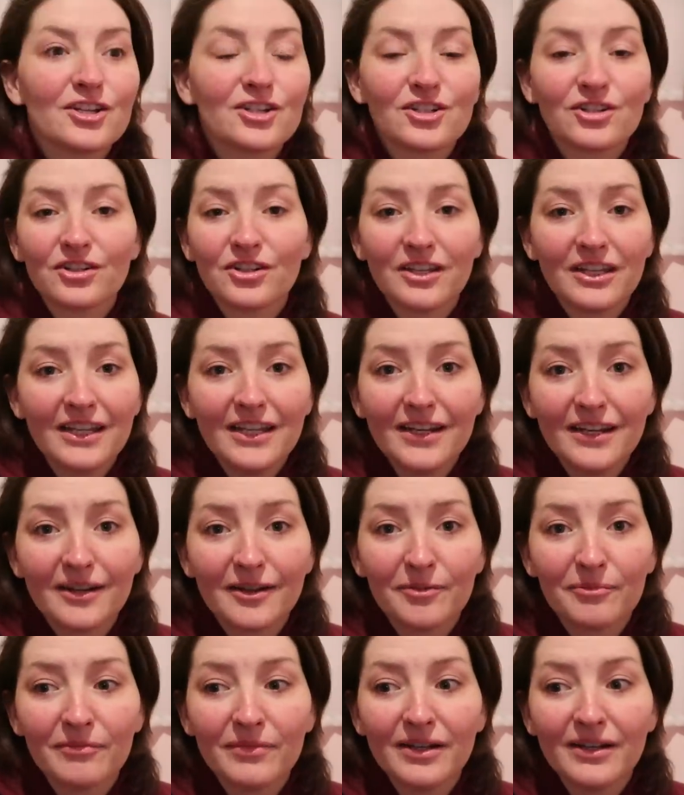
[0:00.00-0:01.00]
she'll eat
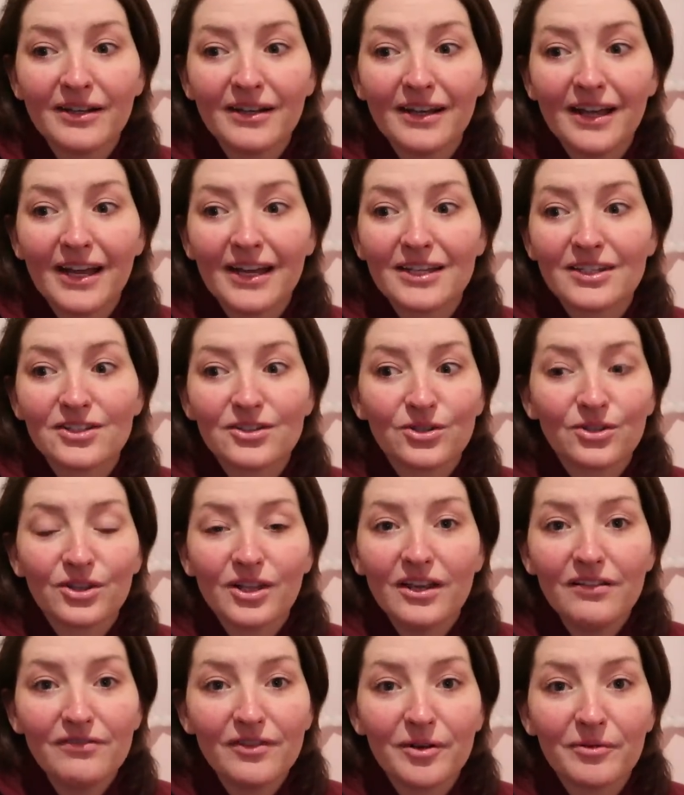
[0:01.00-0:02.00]
them and she'll
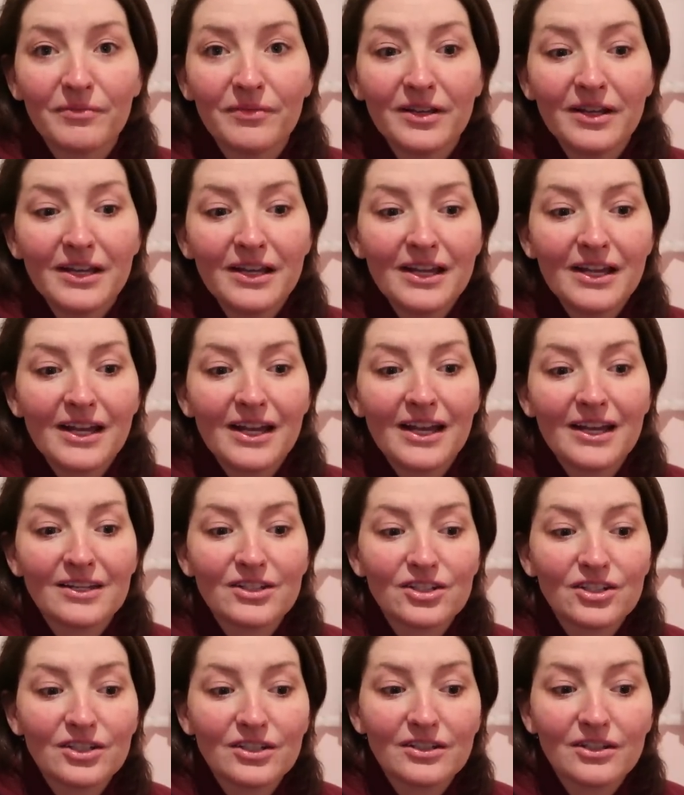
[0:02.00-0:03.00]
love them.
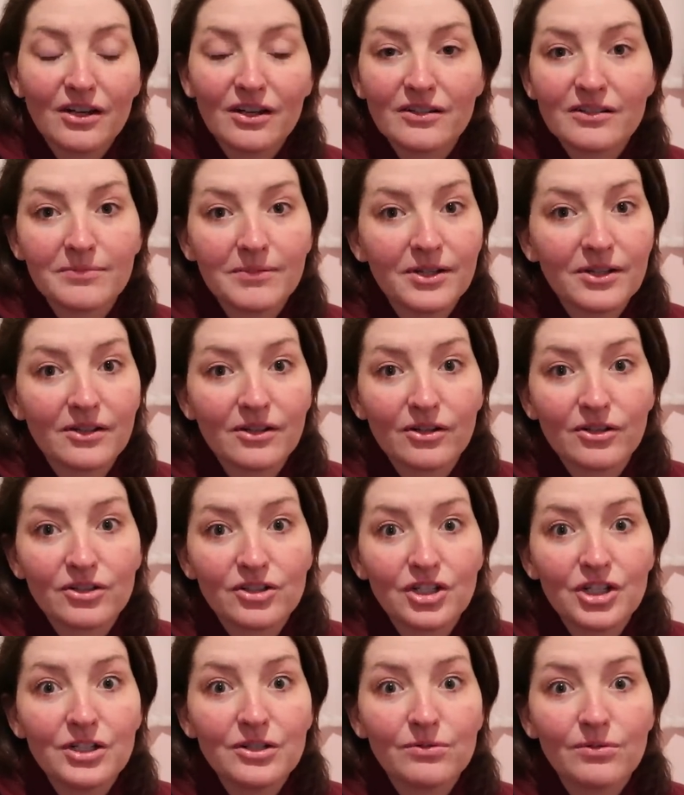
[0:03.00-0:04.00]
And she talks about her
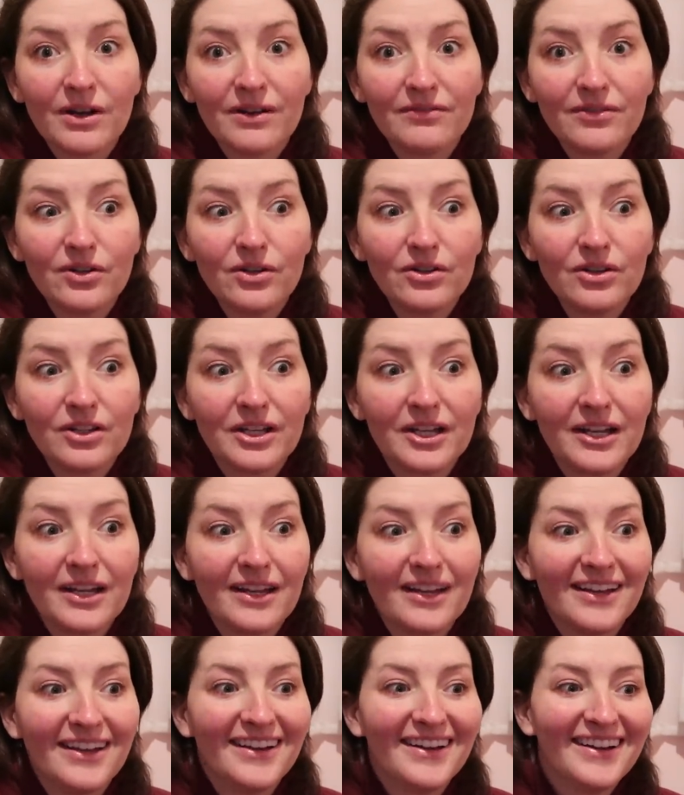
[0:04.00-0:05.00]
cheese ravioli.